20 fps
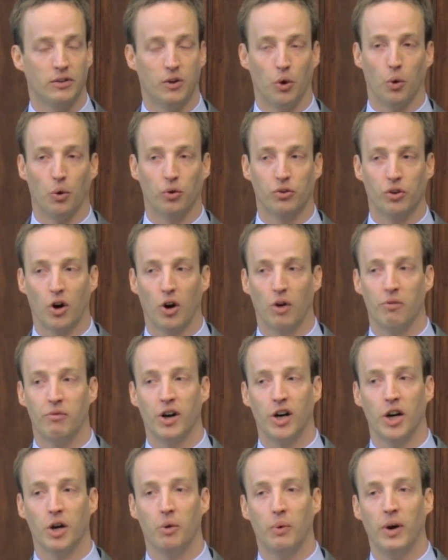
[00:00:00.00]
those are
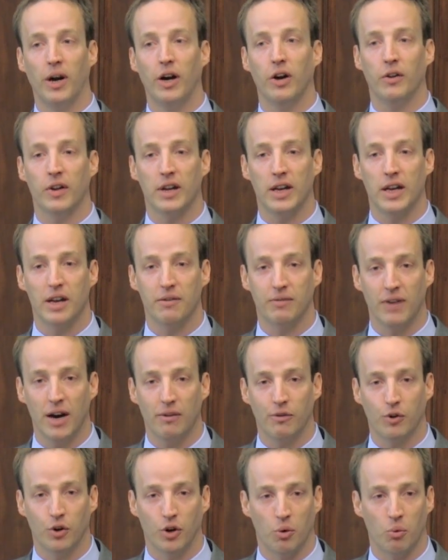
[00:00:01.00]
very rarely, if
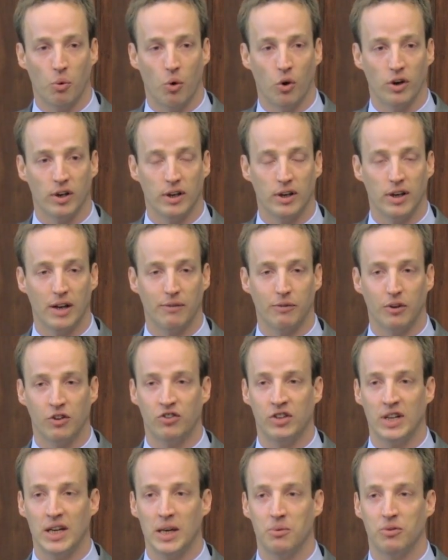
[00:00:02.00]
ever, awarded if a
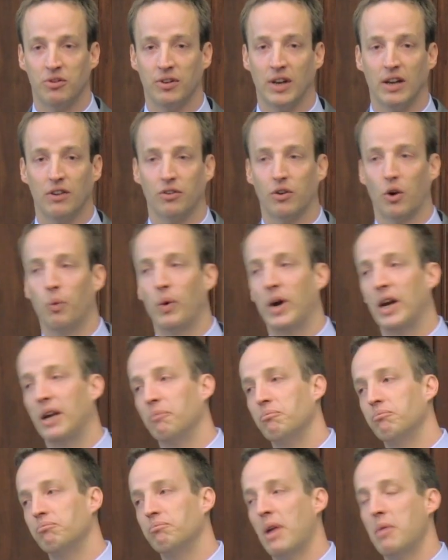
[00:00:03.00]
team says, oh,
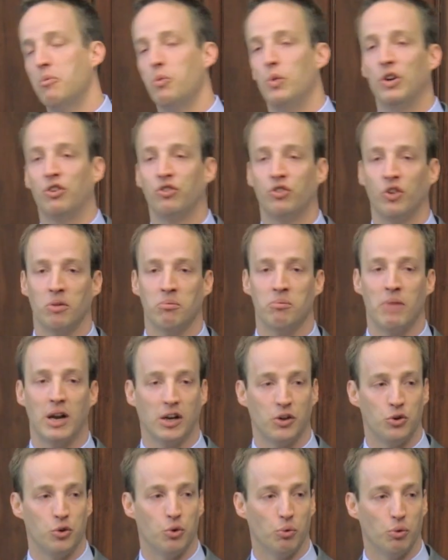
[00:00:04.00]
wait, maybe we shouldn't
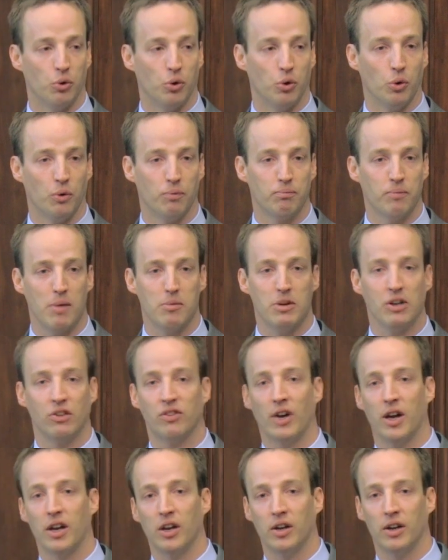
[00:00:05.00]
make a new rule. Maybe
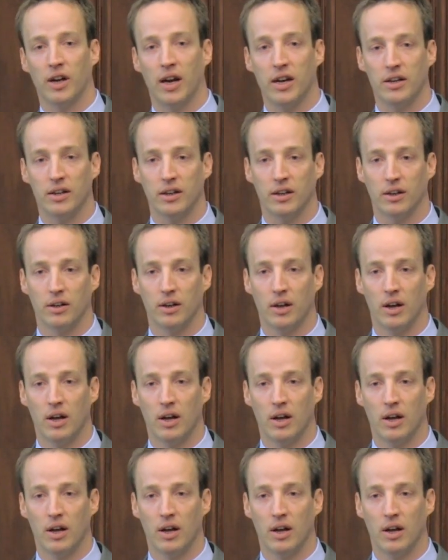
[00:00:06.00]
it's not a good idea.